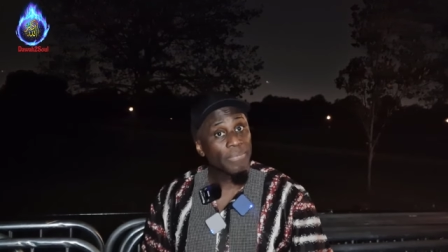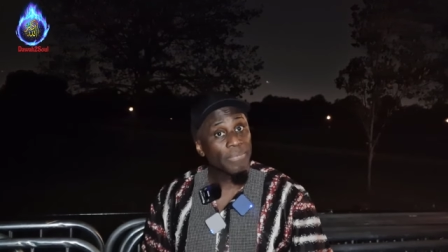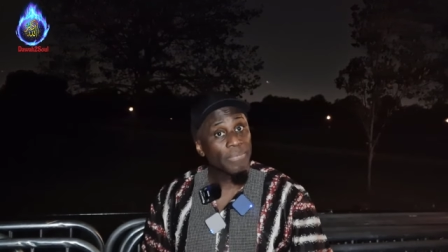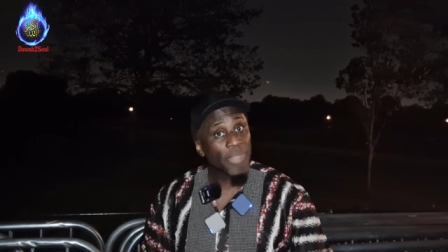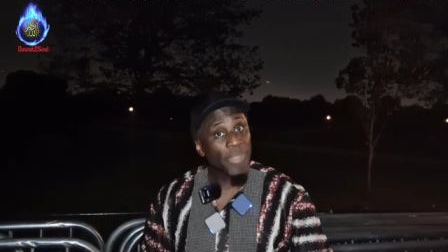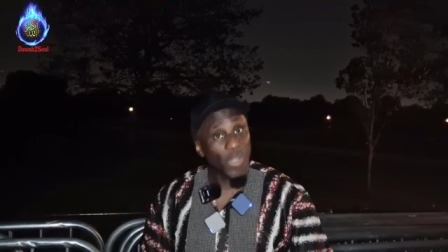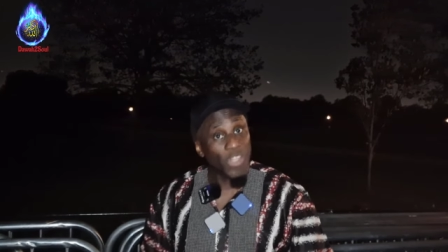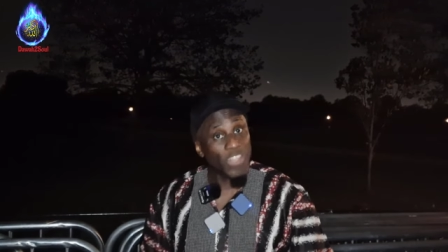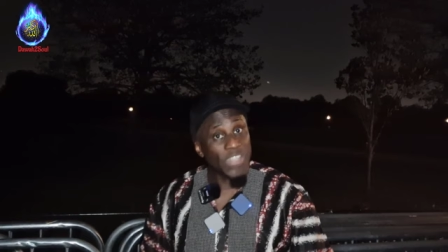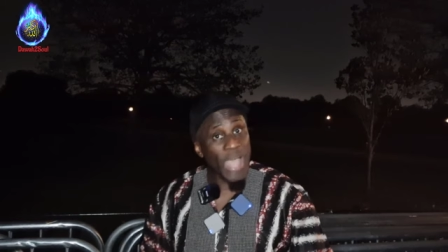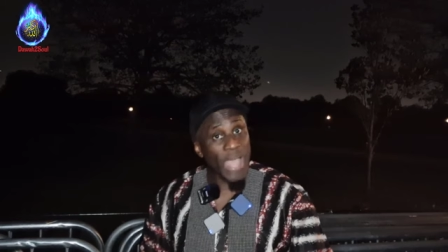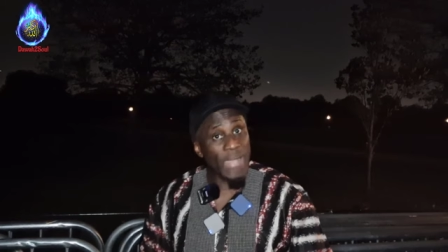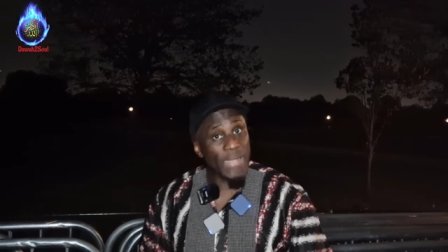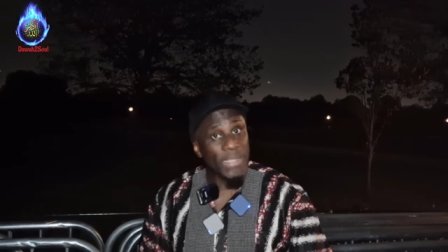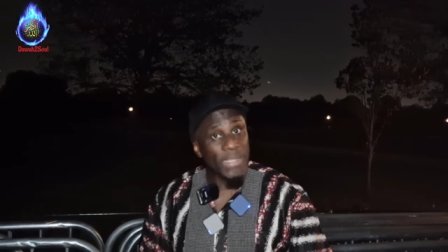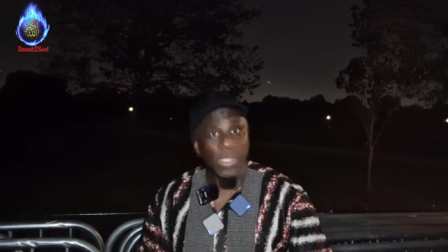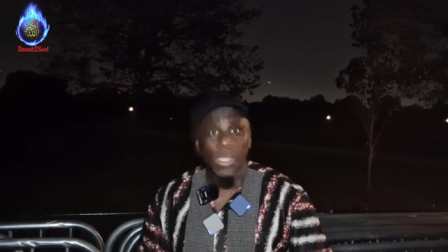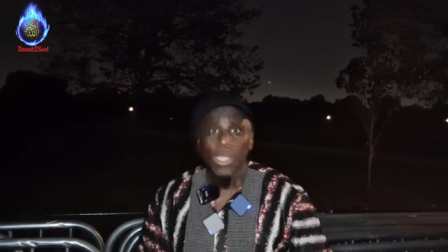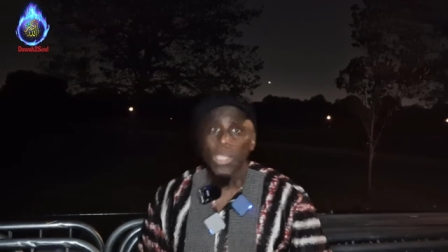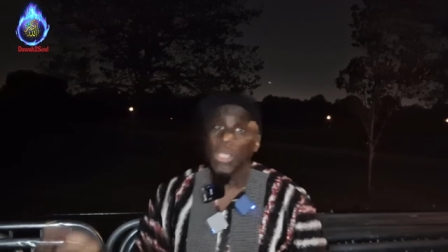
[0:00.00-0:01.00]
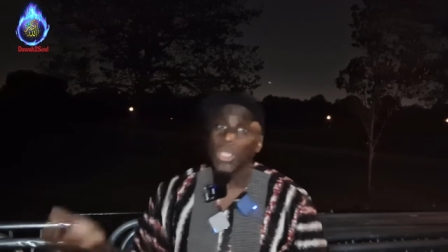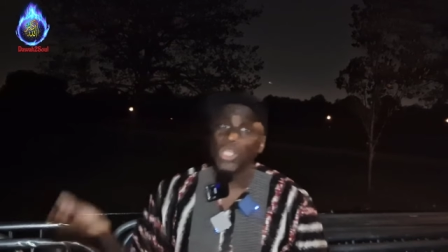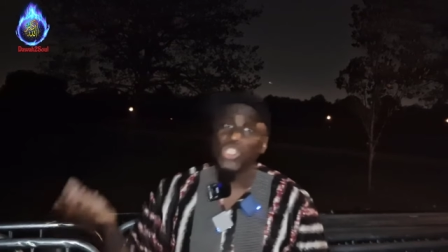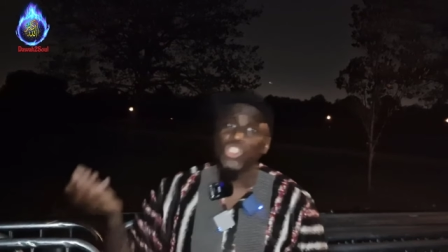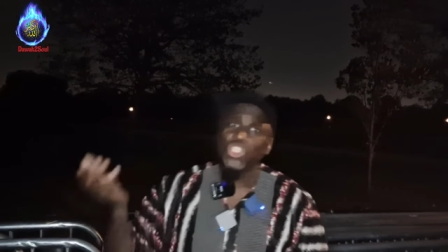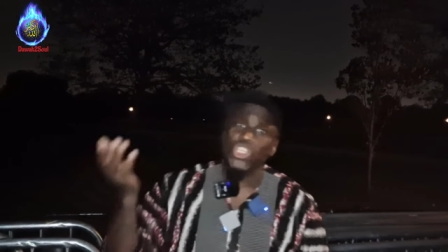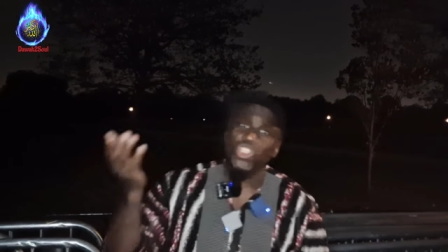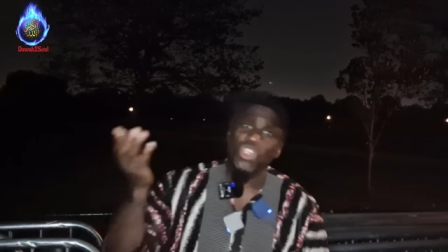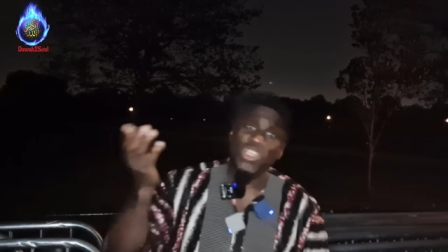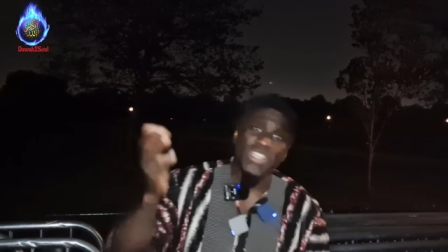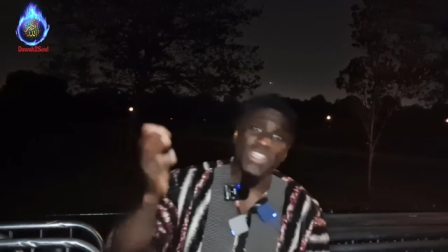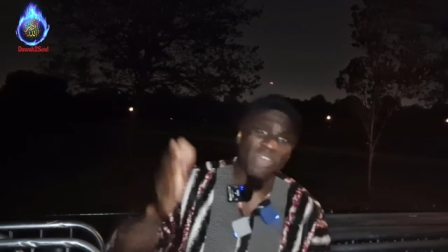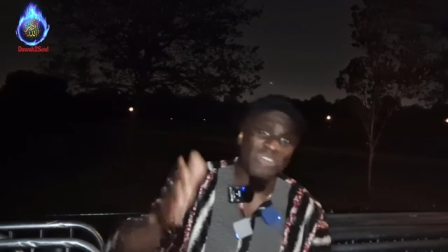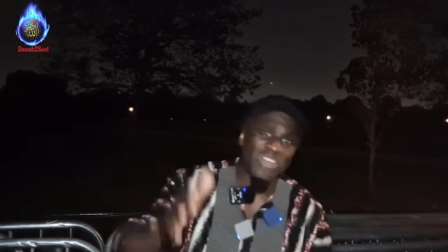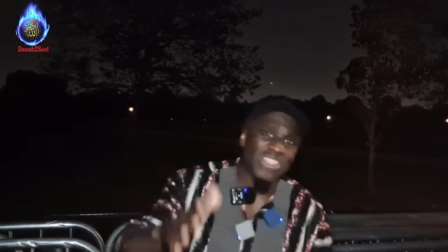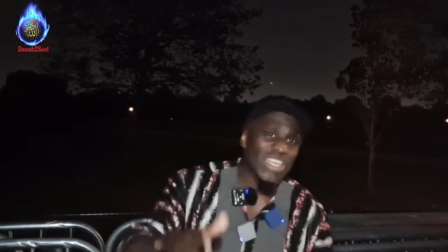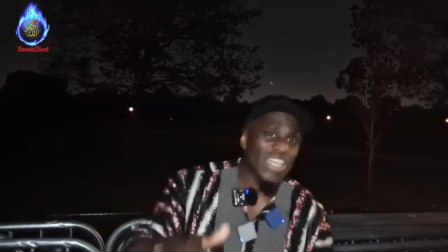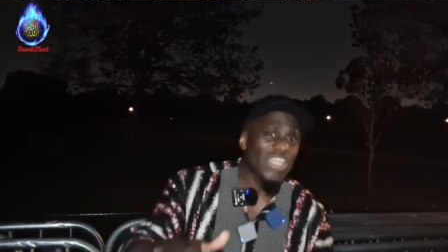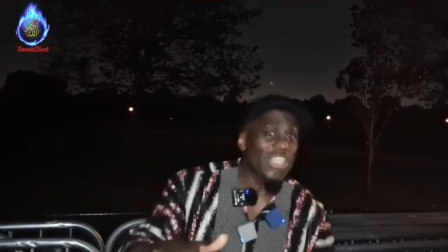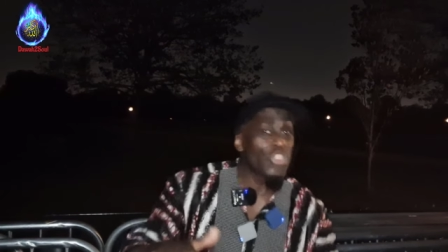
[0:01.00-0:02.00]
You understand? Jesus never
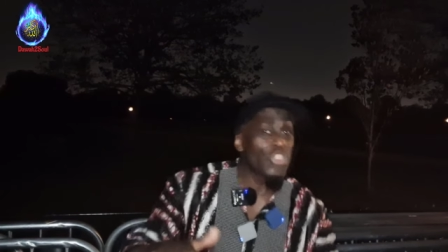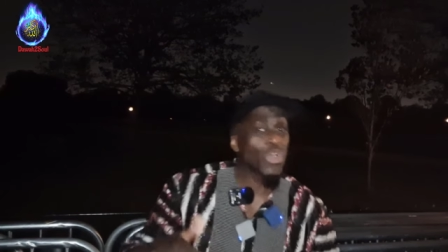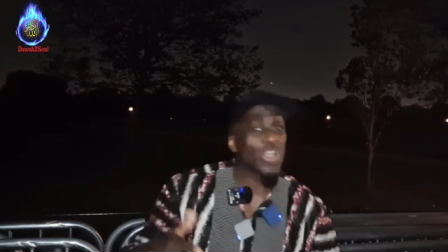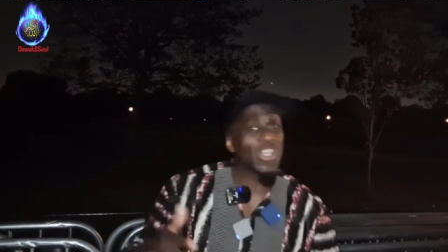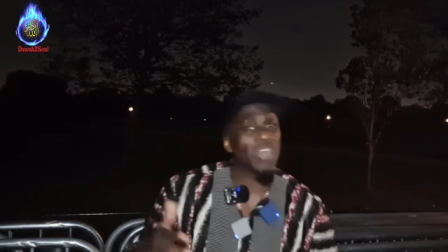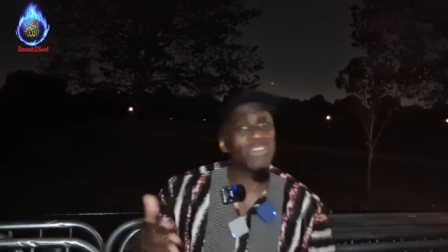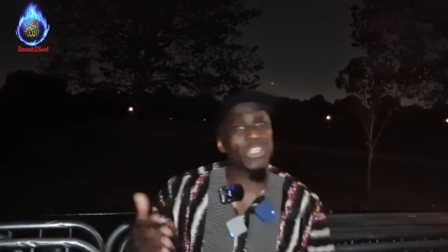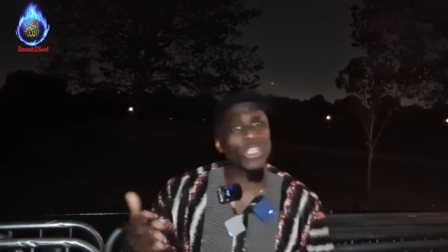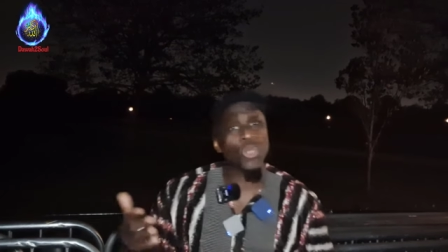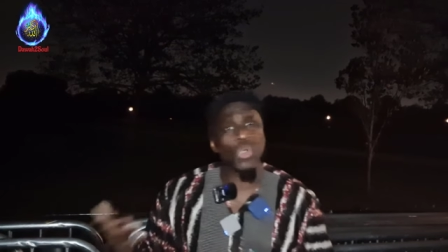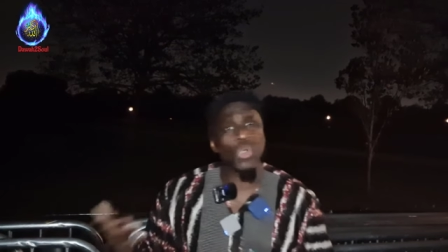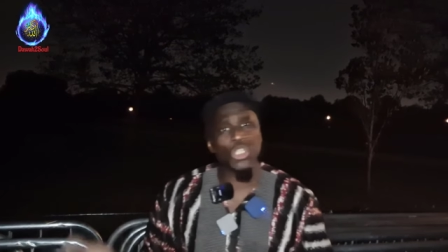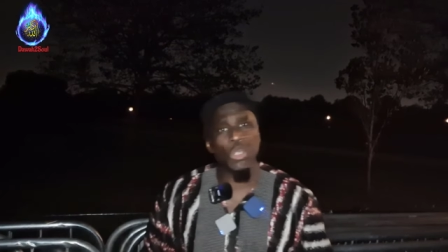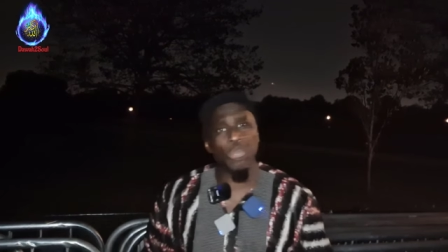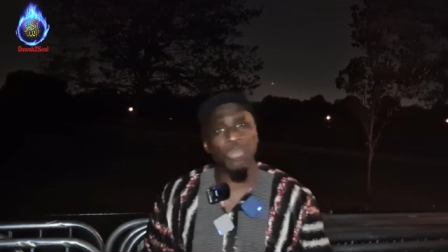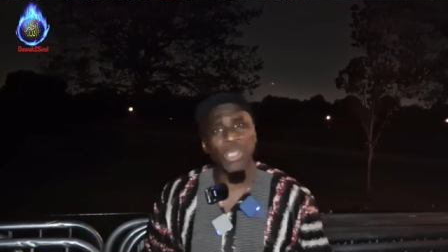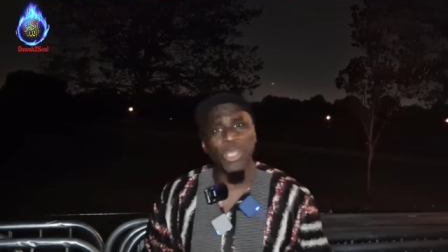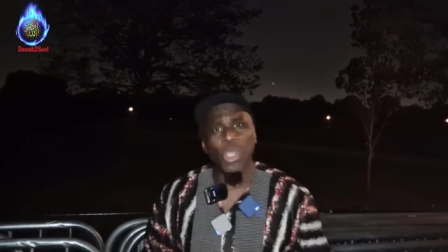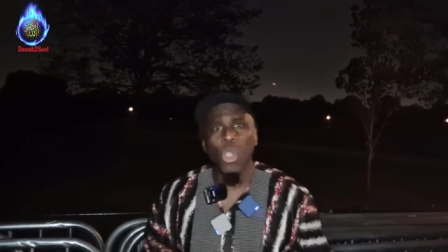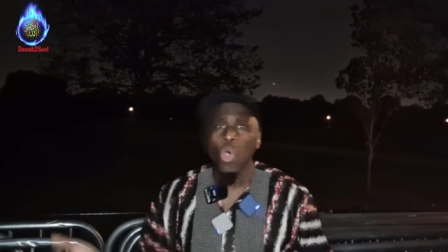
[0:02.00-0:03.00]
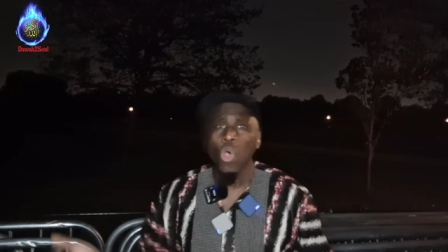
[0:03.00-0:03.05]
said he's God, never said worship me.